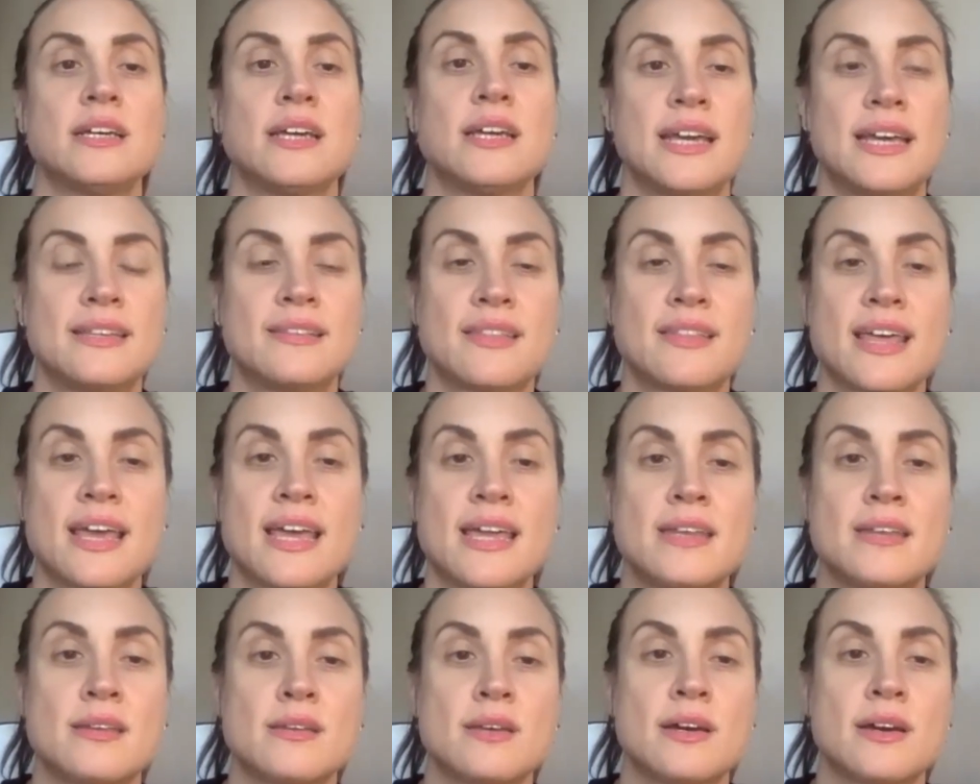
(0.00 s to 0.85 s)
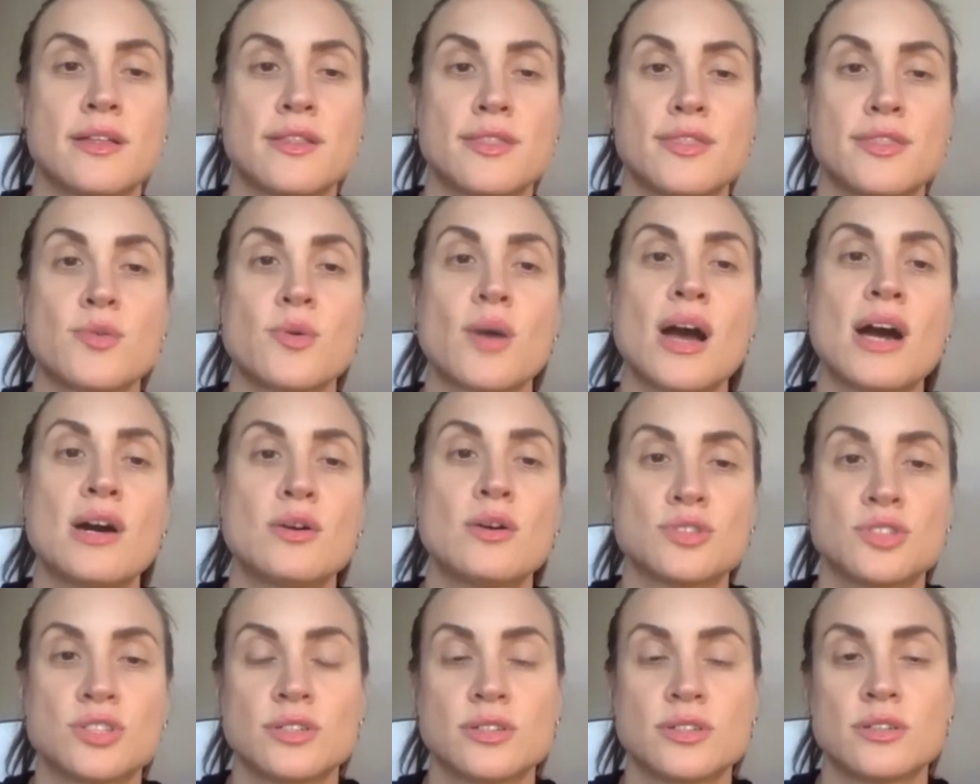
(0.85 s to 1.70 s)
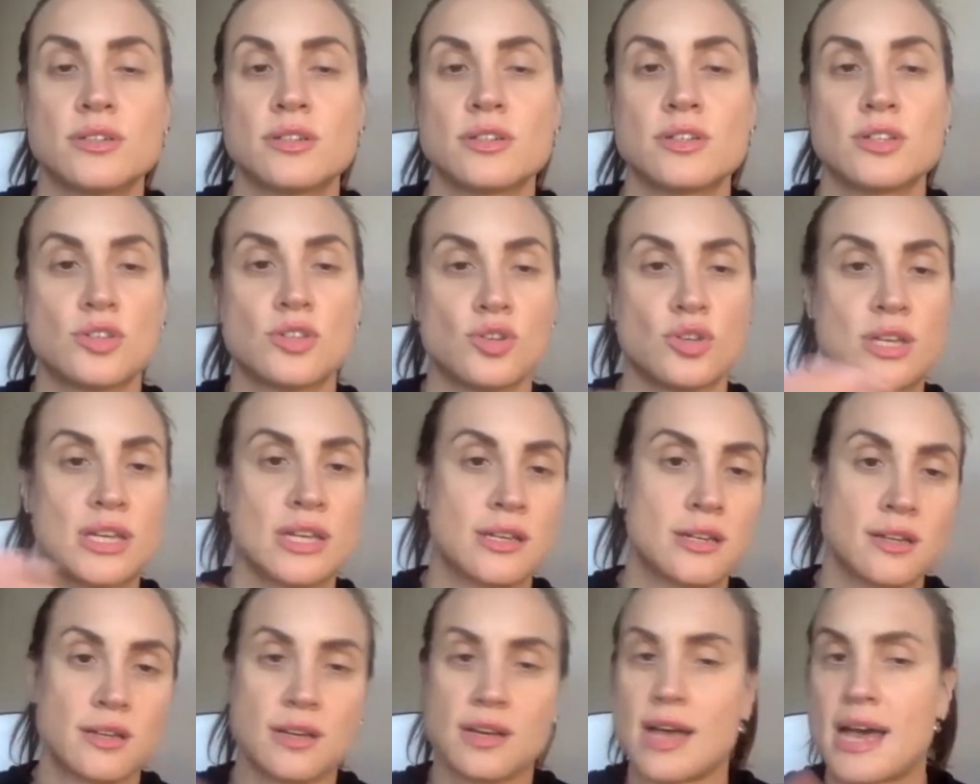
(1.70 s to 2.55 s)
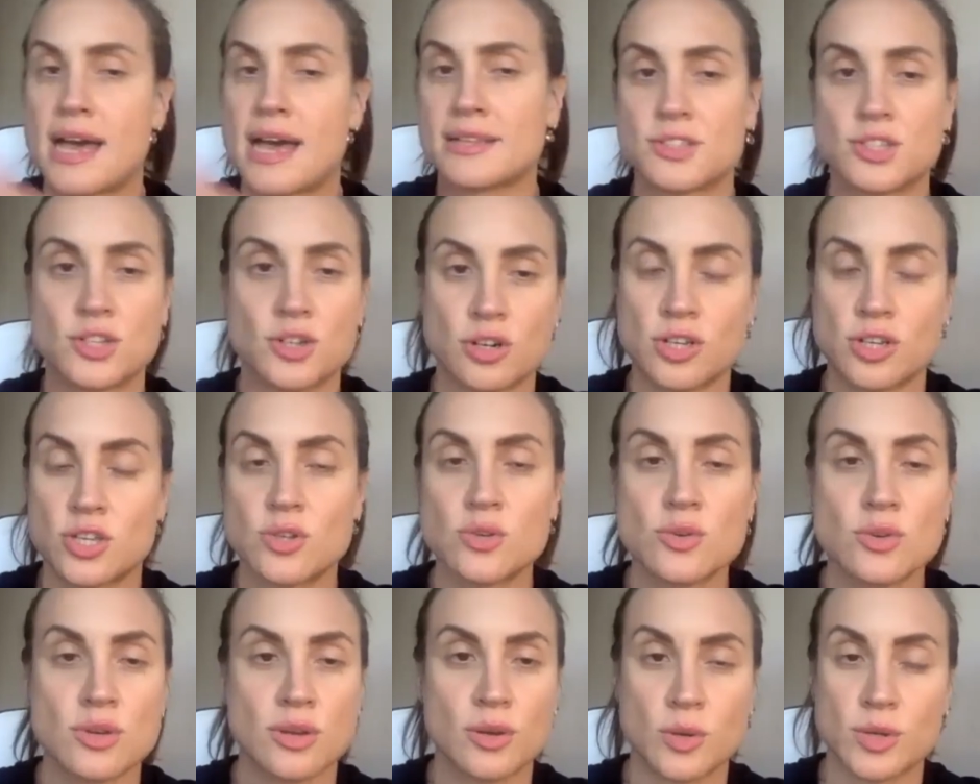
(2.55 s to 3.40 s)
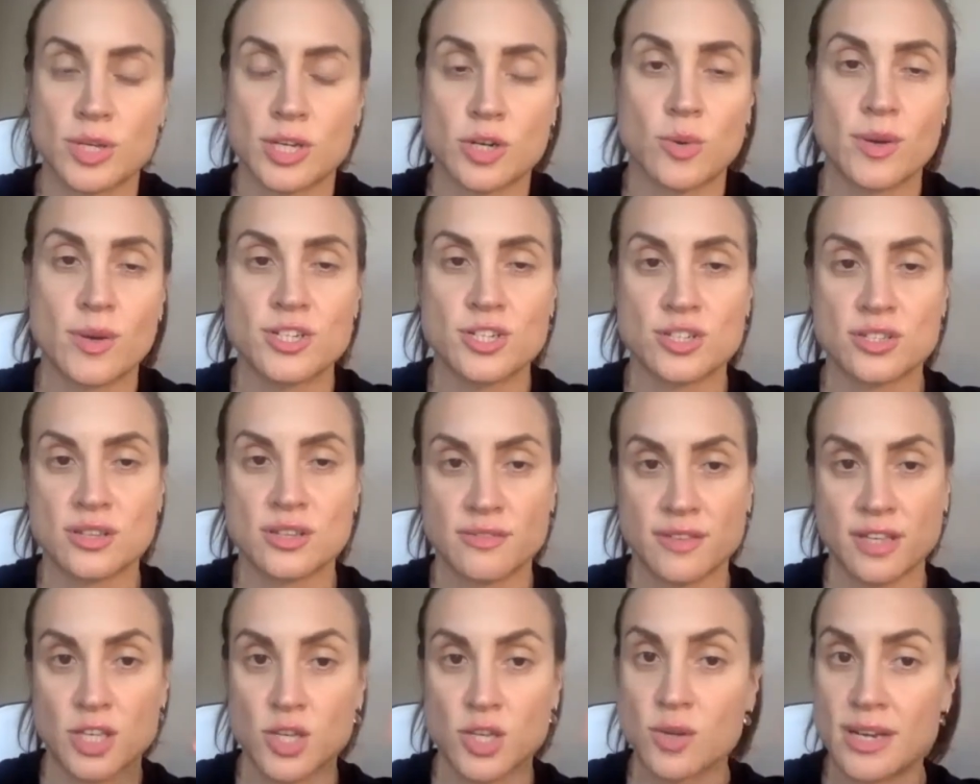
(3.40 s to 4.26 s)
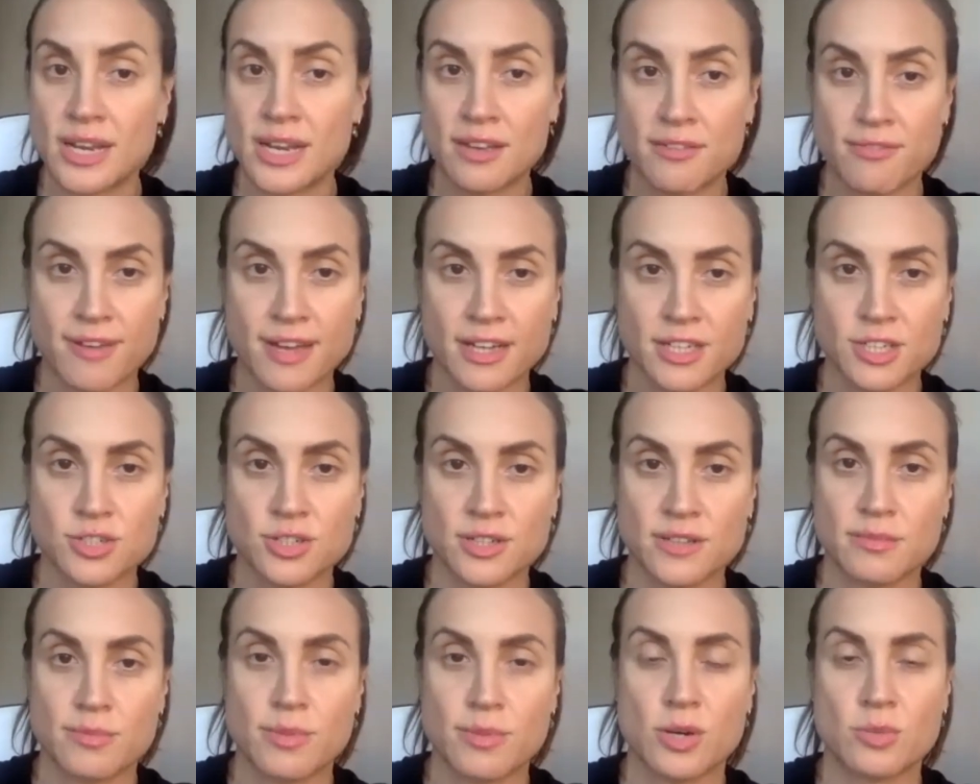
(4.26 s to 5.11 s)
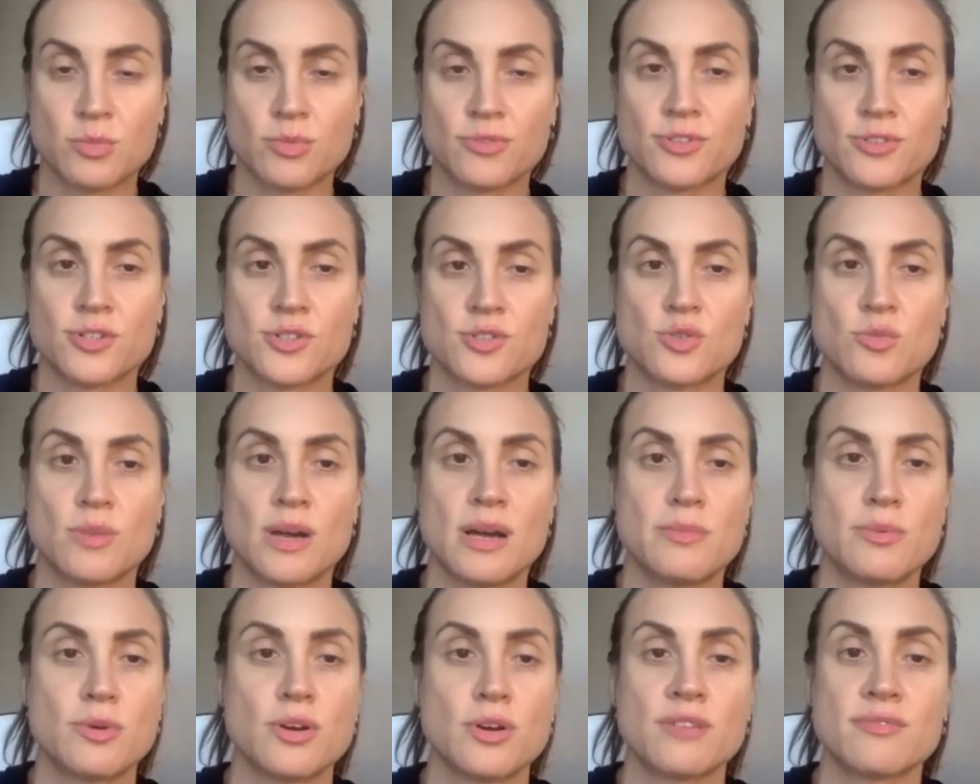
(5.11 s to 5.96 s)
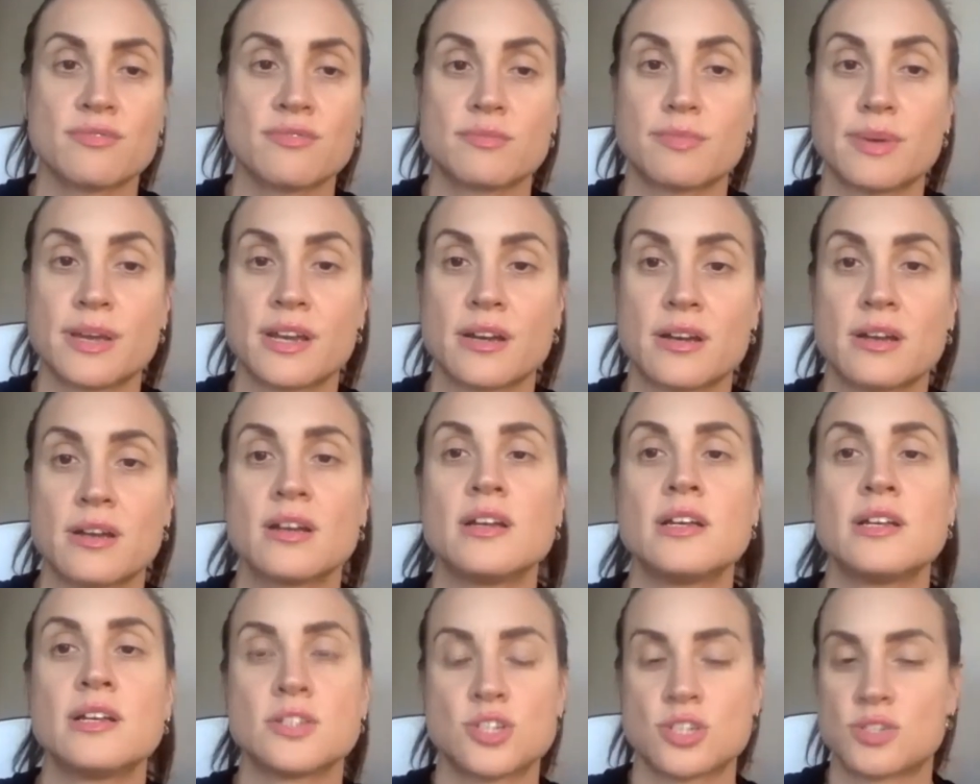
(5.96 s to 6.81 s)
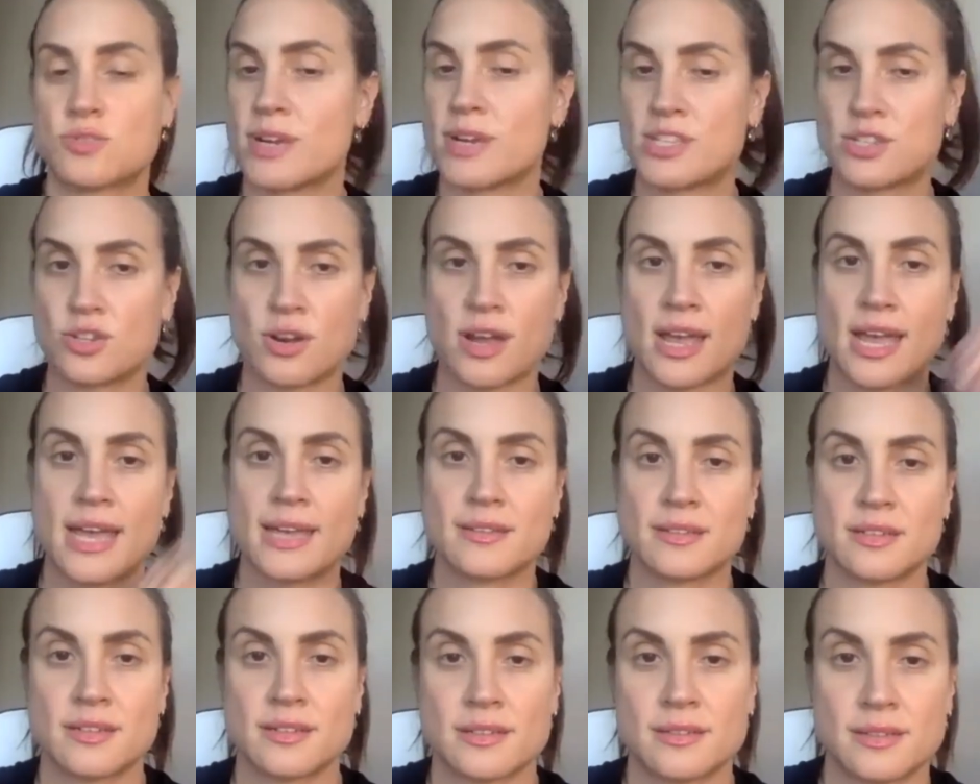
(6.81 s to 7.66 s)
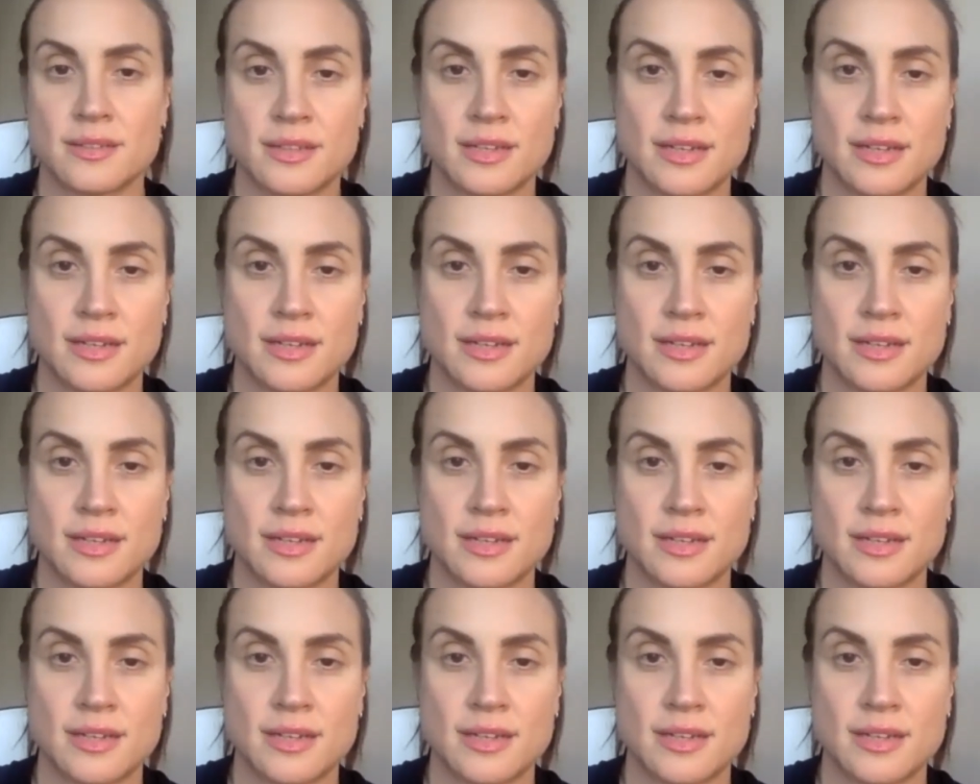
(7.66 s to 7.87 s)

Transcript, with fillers: And then uh, throughout, you can add your Q your questions in the Q&A faction at the bottom of your Zoom app, or even better, just raise your hand and I'll,